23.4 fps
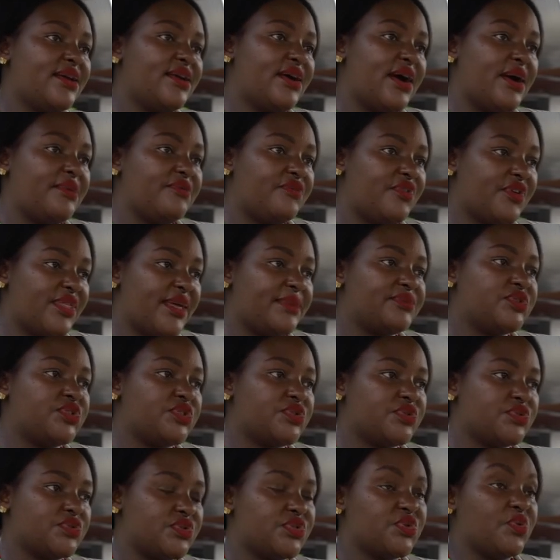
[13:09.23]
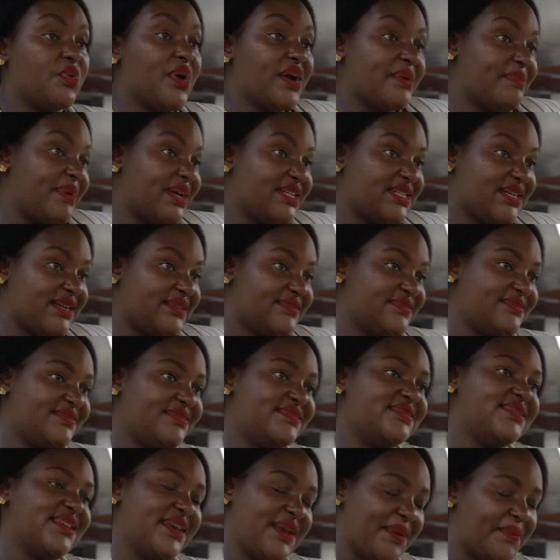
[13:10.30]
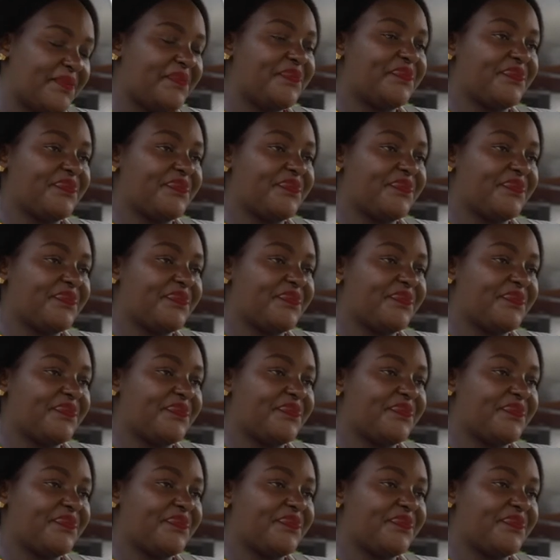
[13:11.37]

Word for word: um, for them to, to work better. Yeah.